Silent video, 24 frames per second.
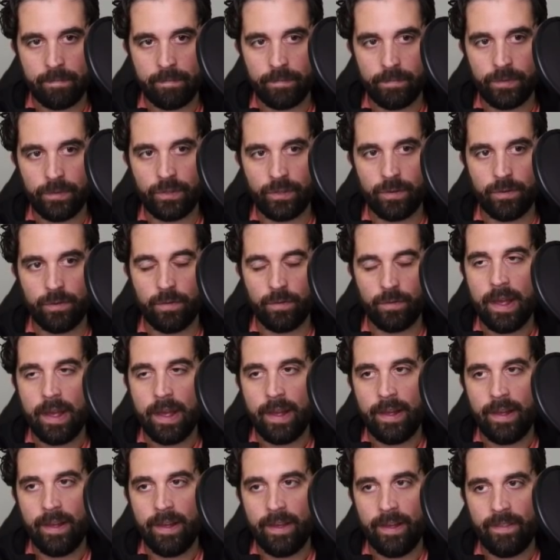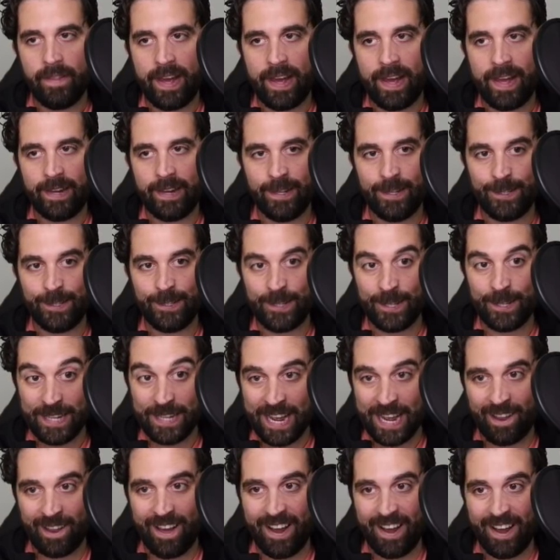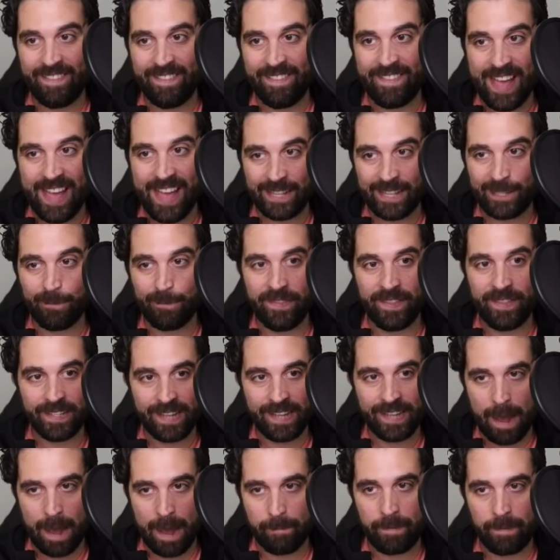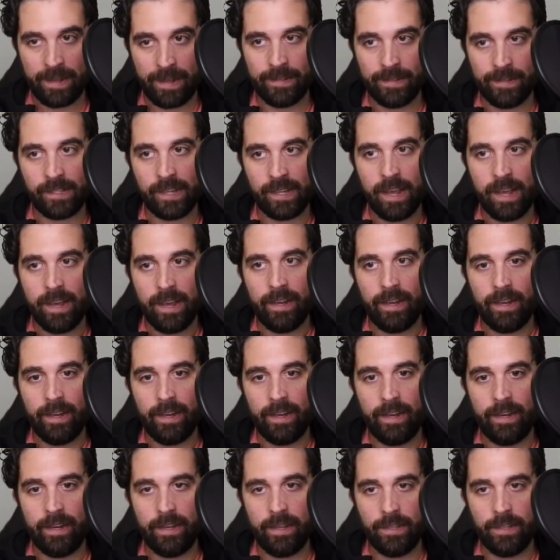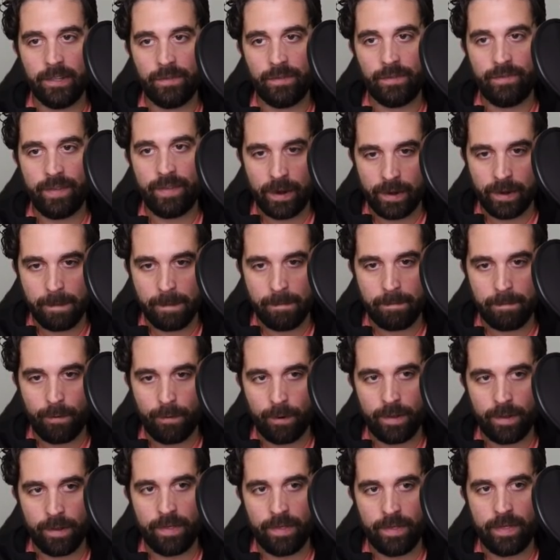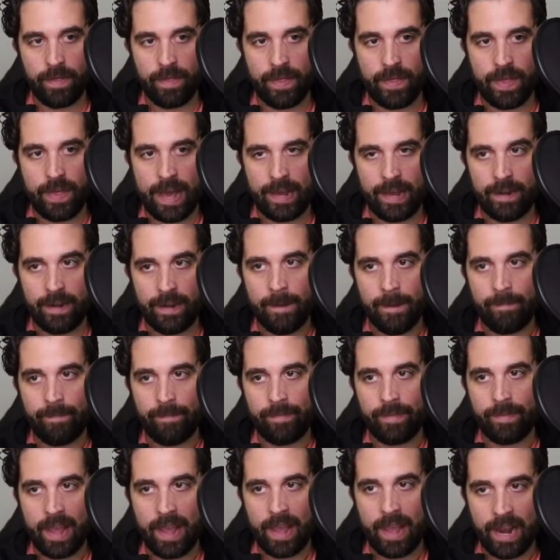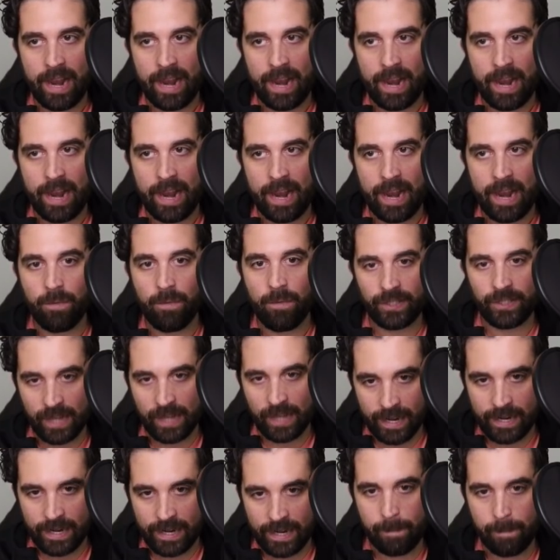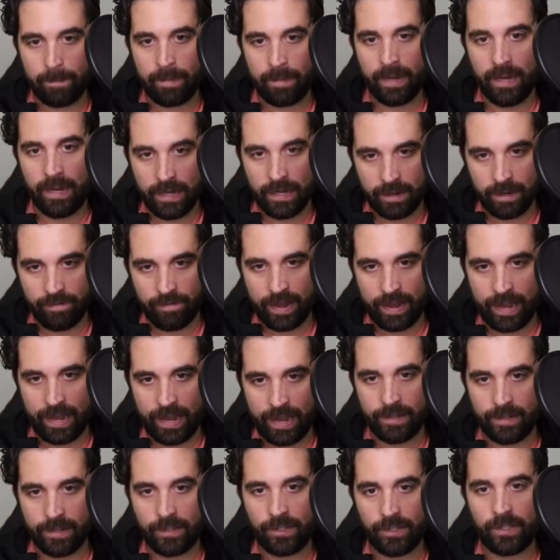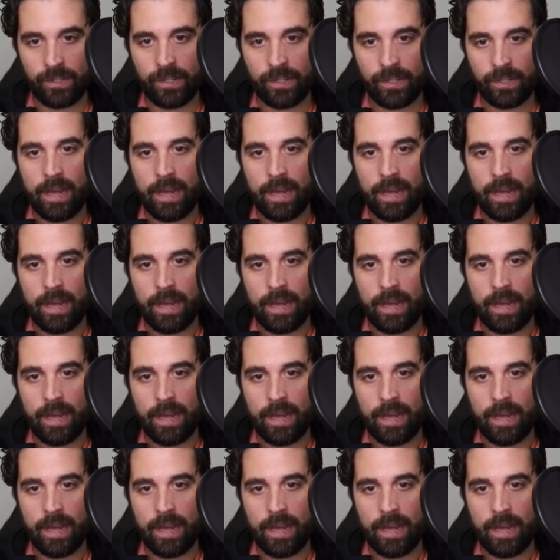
So that is the deadline. That's when this happens. It is very important that anyone sign up in advance